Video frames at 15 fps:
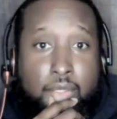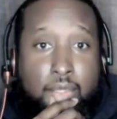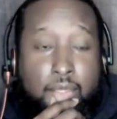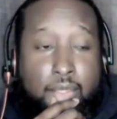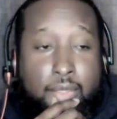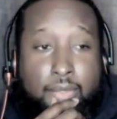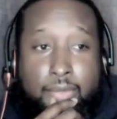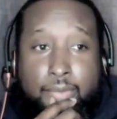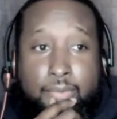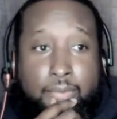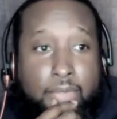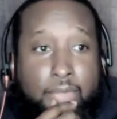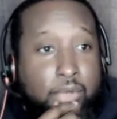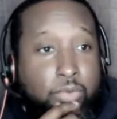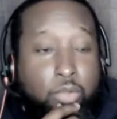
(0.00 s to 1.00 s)
Uh,
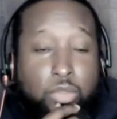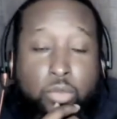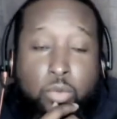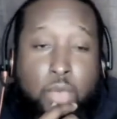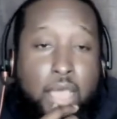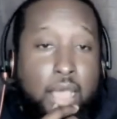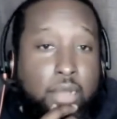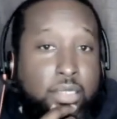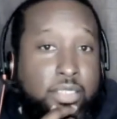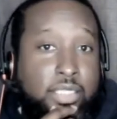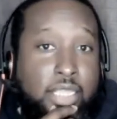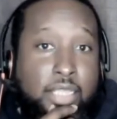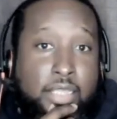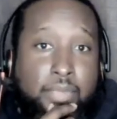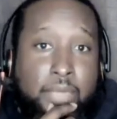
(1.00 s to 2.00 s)
man, the, the
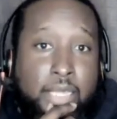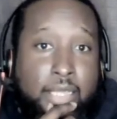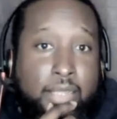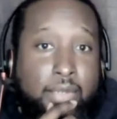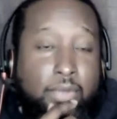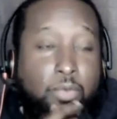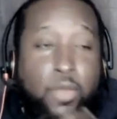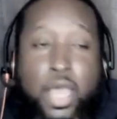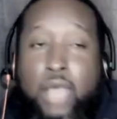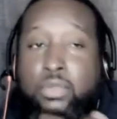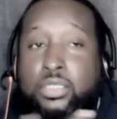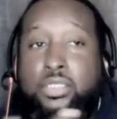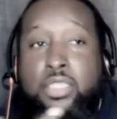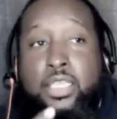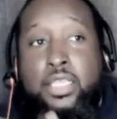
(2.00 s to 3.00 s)
wildest thing, man, the
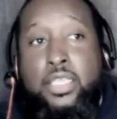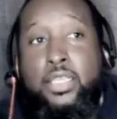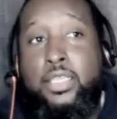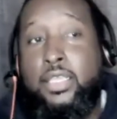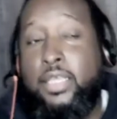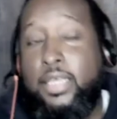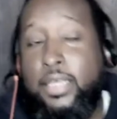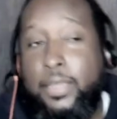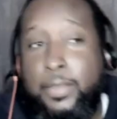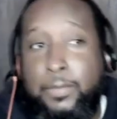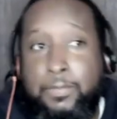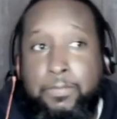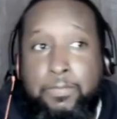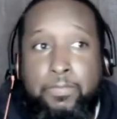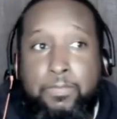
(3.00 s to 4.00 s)
wildest thing.
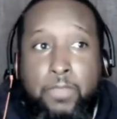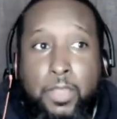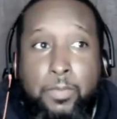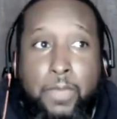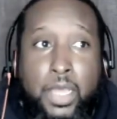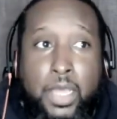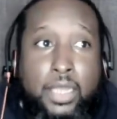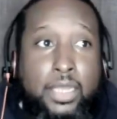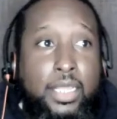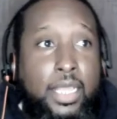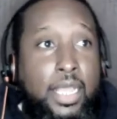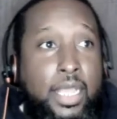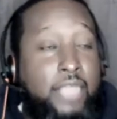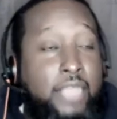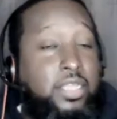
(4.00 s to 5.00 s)
Um, but
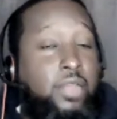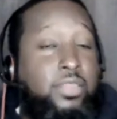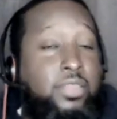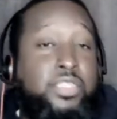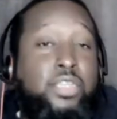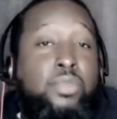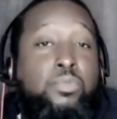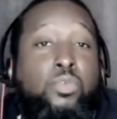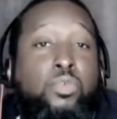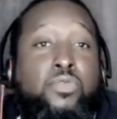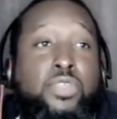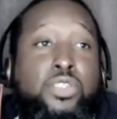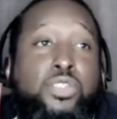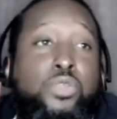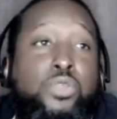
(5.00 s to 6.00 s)
I saw this in a
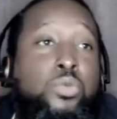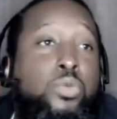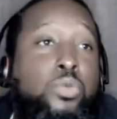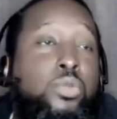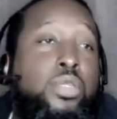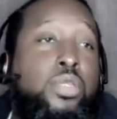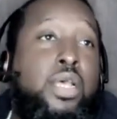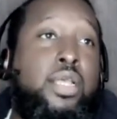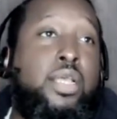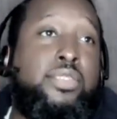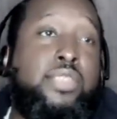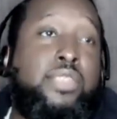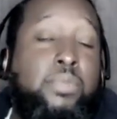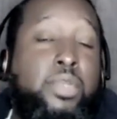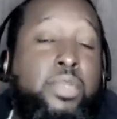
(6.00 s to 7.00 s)
movie too, uh,
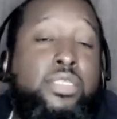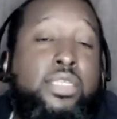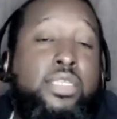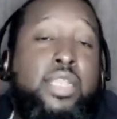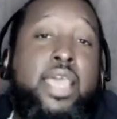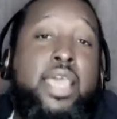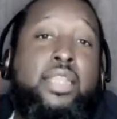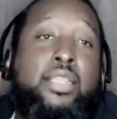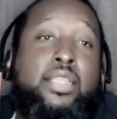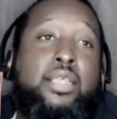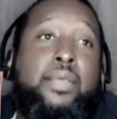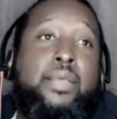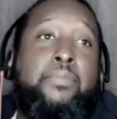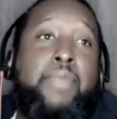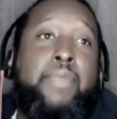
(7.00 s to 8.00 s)
similar to that,
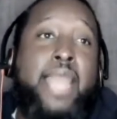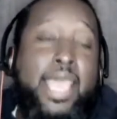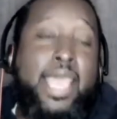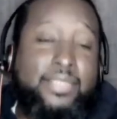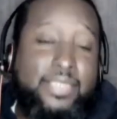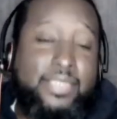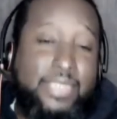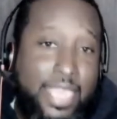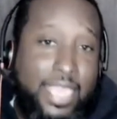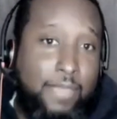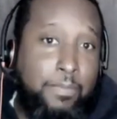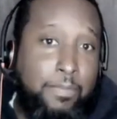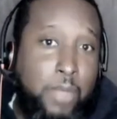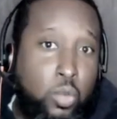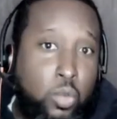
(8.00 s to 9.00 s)
Black
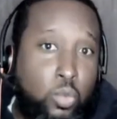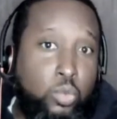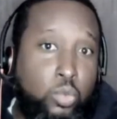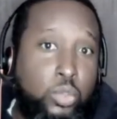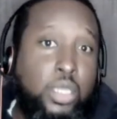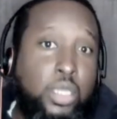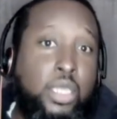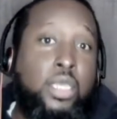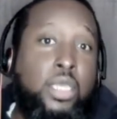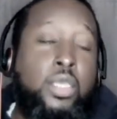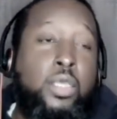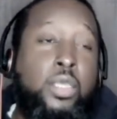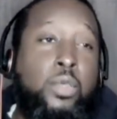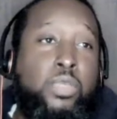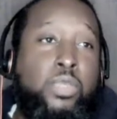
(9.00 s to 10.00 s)
Snake Moan,
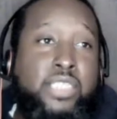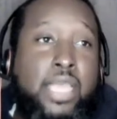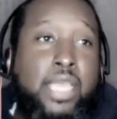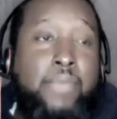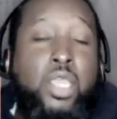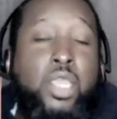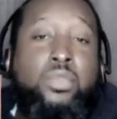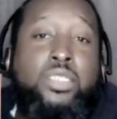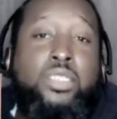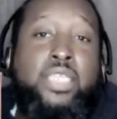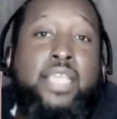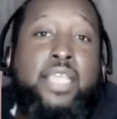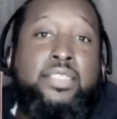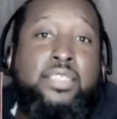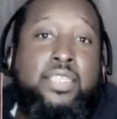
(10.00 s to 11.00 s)
with Samuel
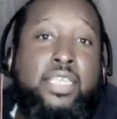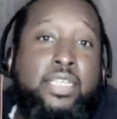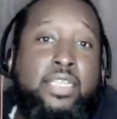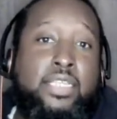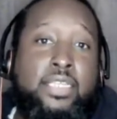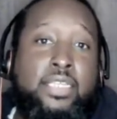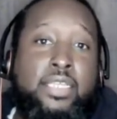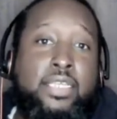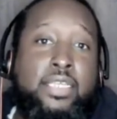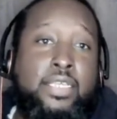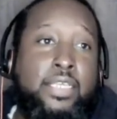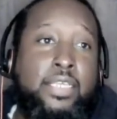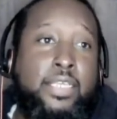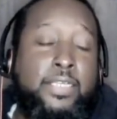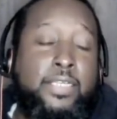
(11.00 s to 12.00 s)
Jackson in it,
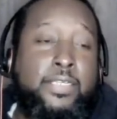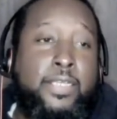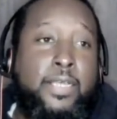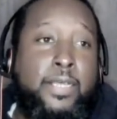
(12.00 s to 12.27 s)
and.